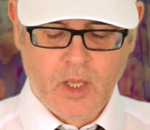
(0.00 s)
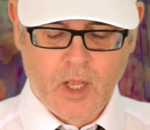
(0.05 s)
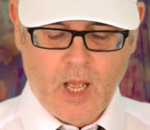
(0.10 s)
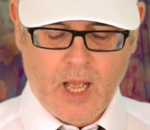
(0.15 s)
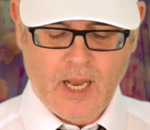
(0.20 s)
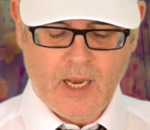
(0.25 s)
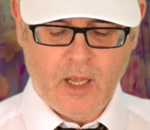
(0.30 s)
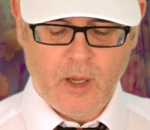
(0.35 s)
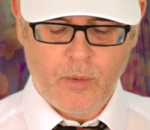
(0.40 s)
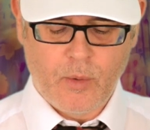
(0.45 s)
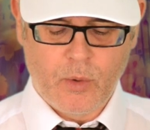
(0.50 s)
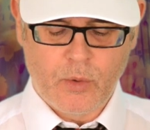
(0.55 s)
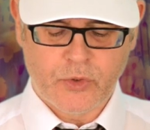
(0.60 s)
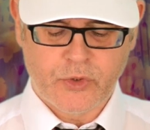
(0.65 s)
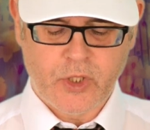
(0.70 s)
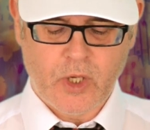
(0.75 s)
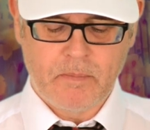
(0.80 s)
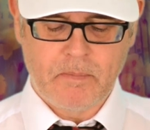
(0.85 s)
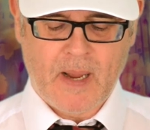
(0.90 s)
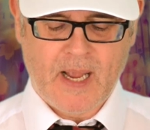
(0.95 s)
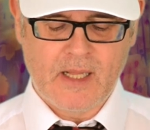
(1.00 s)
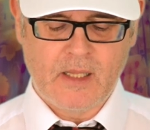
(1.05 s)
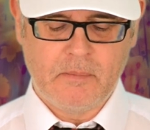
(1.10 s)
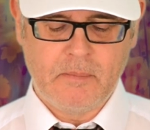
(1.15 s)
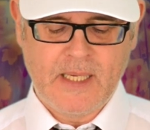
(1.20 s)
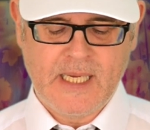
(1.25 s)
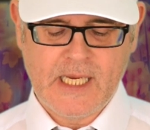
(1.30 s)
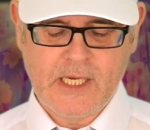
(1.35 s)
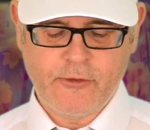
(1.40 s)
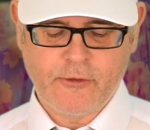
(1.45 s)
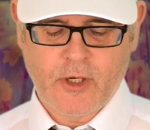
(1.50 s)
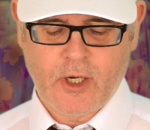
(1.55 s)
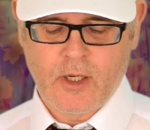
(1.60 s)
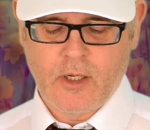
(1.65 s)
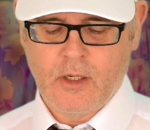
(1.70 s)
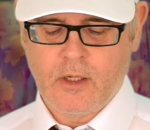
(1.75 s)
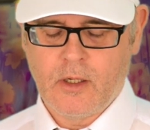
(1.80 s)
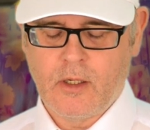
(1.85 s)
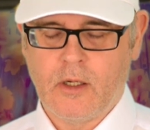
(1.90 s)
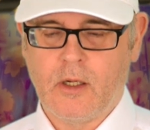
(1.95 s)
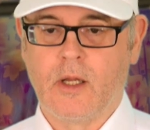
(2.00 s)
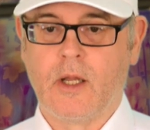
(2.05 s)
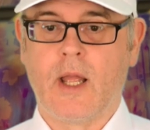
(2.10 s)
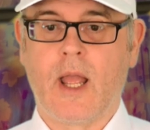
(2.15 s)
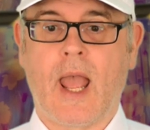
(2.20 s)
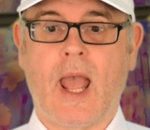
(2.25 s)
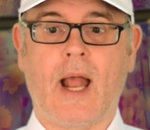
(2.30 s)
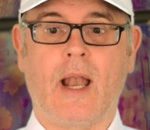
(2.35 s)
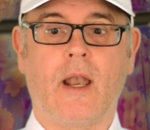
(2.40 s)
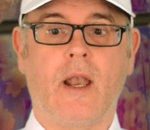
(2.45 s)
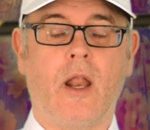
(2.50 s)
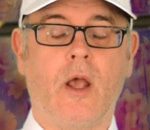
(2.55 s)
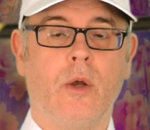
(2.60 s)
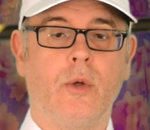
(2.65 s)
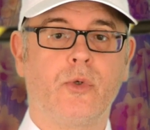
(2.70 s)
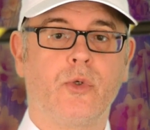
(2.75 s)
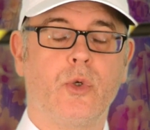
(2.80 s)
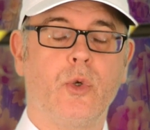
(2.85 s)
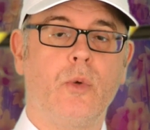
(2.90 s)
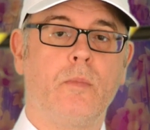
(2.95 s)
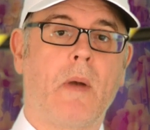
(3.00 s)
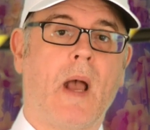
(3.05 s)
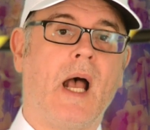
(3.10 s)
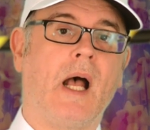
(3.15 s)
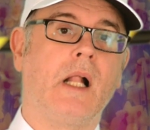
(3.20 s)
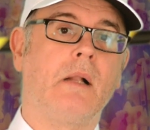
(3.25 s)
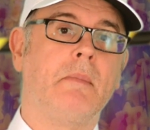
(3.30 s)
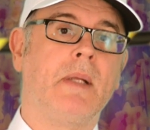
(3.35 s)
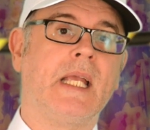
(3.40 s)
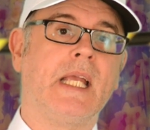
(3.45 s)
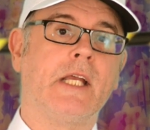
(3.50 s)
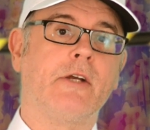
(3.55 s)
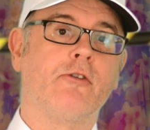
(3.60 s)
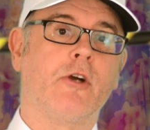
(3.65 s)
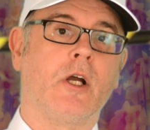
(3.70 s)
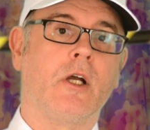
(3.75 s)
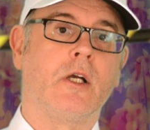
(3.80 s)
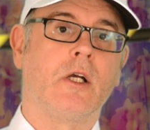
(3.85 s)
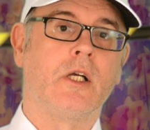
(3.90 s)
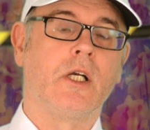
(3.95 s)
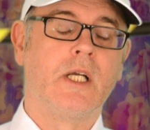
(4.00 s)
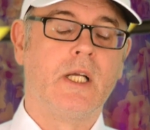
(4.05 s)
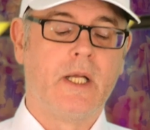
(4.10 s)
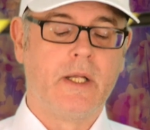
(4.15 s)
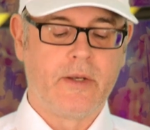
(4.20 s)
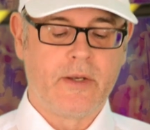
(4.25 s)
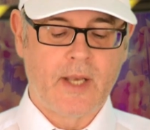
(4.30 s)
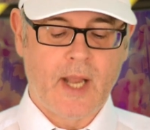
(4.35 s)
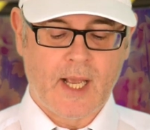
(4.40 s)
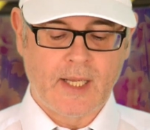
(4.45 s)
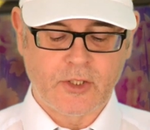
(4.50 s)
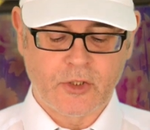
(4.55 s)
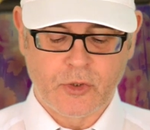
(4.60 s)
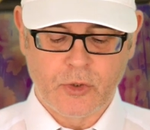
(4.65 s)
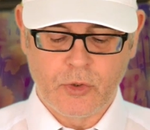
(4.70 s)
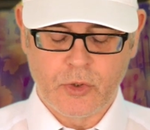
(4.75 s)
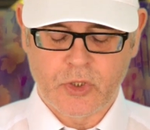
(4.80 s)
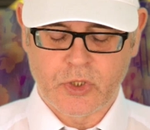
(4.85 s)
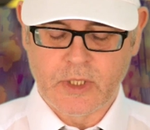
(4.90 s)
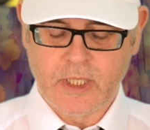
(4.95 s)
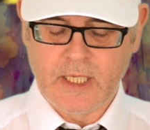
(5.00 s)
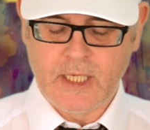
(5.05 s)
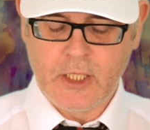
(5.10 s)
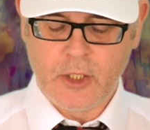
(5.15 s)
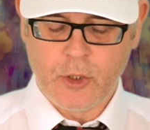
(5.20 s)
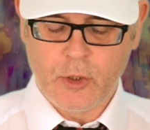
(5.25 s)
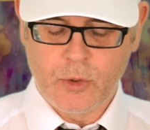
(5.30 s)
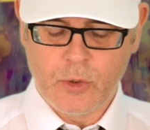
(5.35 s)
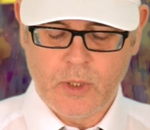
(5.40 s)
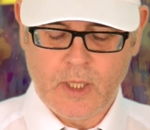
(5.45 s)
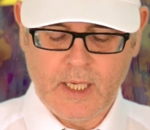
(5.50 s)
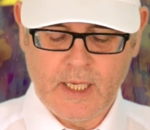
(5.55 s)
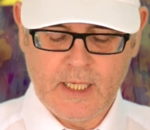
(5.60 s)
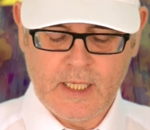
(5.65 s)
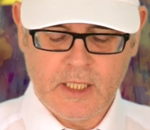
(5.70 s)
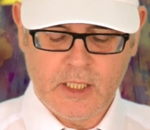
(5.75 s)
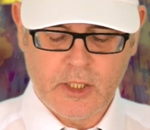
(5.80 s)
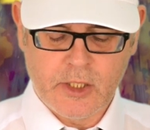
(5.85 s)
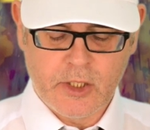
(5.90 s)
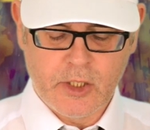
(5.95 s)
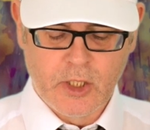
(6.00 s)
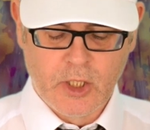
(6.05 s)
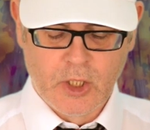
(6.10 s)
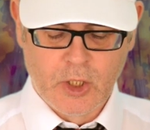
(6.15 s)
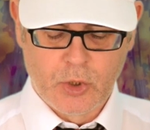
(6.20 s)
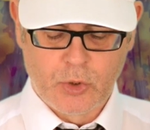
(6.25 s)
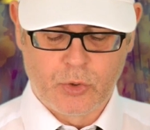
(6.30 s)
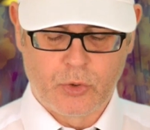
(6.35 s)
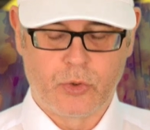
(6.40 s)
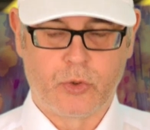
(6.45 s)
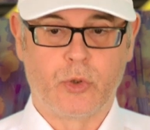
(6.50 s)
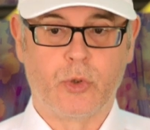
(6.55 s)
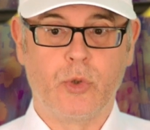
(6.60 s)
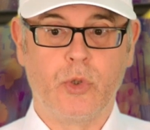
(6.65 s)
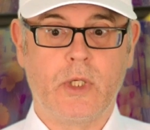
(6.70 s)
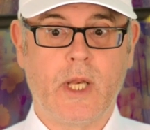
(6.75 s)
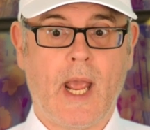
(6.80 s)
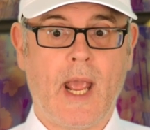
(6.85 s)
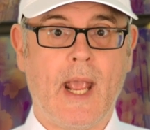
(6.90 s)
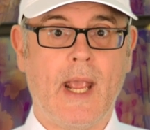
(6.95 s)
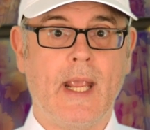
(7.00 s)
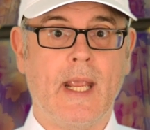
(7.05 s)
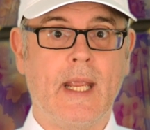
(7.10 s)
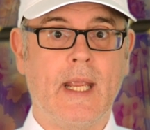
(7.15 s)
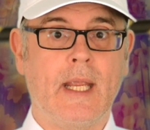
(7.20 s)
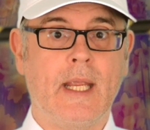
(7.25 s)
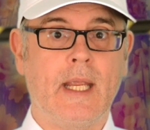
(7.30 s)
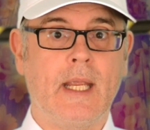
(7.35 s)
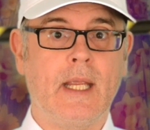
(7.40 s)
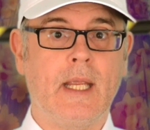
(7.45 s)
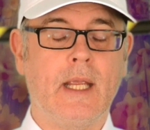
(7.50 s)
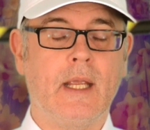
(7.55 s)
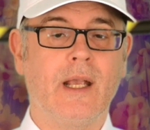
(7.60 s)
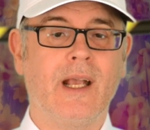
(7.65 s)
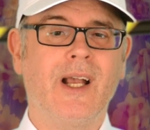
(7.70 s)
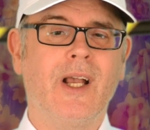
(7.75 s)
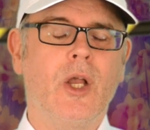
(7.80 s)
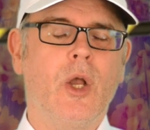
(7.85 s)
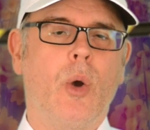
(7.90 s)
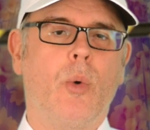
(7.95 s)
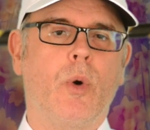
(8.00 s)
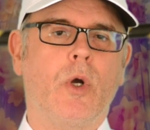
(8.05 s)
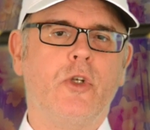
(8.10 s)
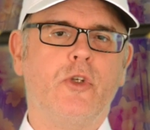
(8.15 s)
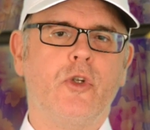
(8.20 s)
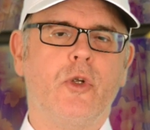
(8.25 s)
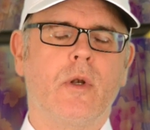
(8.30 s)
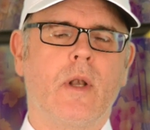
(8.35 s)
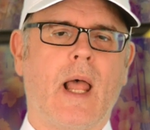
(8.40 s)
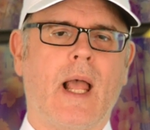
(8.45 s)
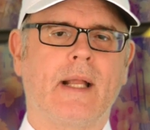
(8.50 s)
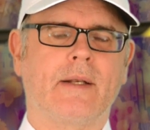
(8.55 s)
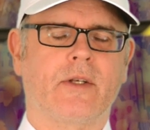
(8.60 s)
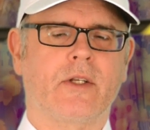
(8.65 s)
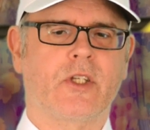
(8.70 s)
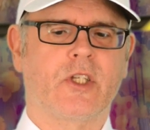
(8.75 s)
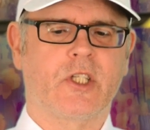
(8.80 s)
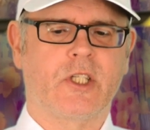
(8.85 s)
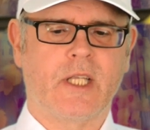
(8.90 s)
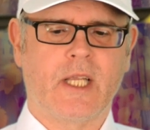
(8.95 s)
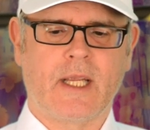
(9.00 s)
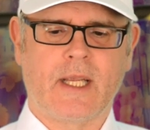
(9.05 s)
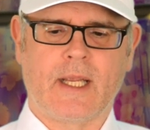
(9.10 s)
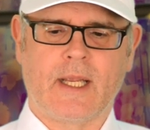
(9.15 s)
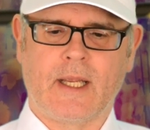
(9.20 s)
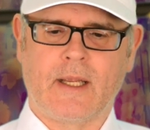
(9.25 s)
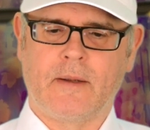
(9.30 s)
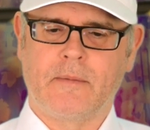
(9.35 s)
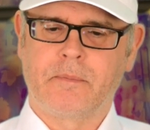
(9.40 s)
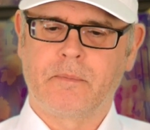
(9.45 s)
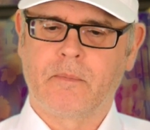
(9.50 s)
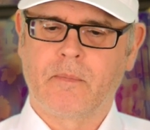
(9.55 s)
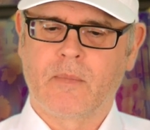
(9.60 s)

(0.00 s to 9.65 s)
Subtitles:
Hello, also Palmyra. Hello to Palmyra. Nice to see you here today. Would you like to see